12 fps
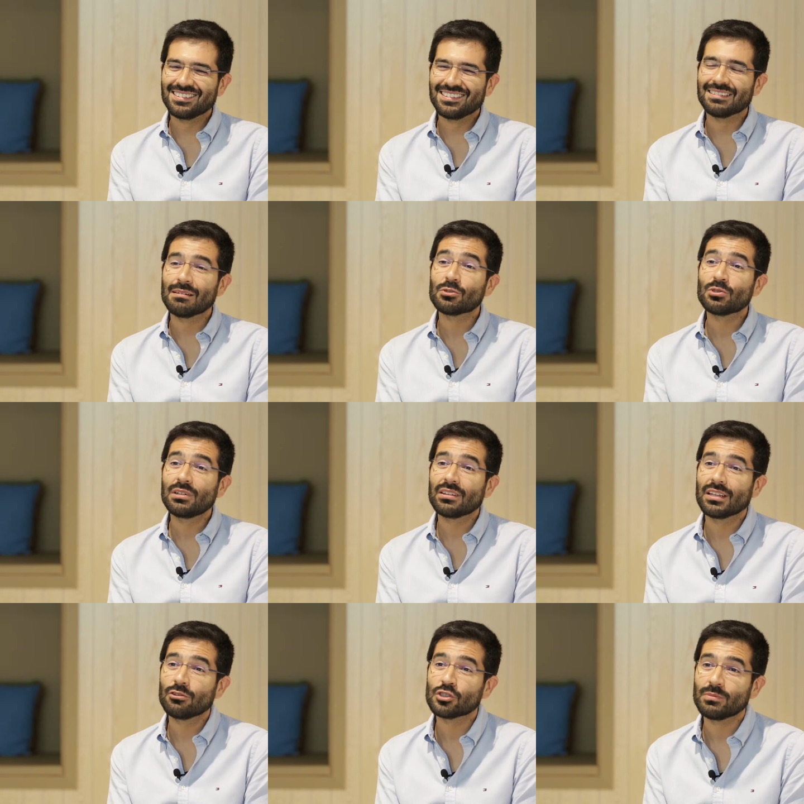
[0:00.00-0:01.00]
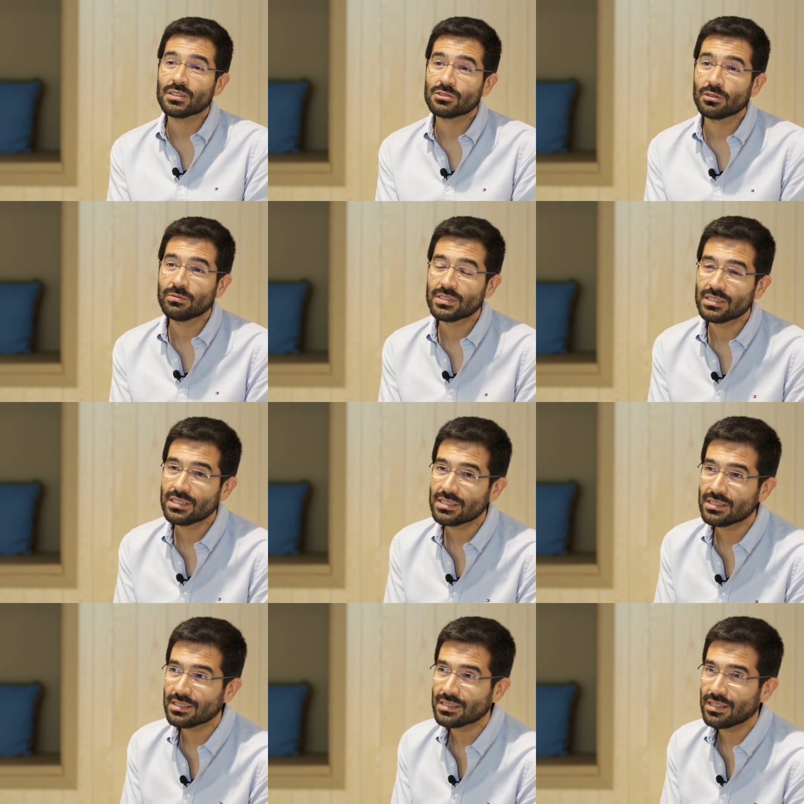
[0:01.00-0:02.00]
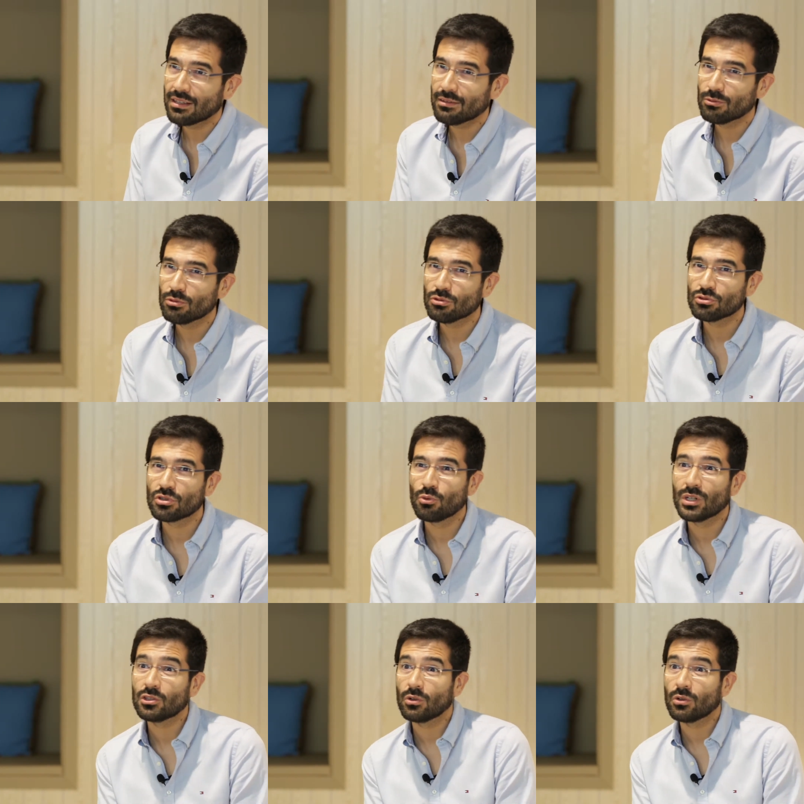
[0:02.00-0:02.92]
We've been using Smarter Surfaces for 4 years.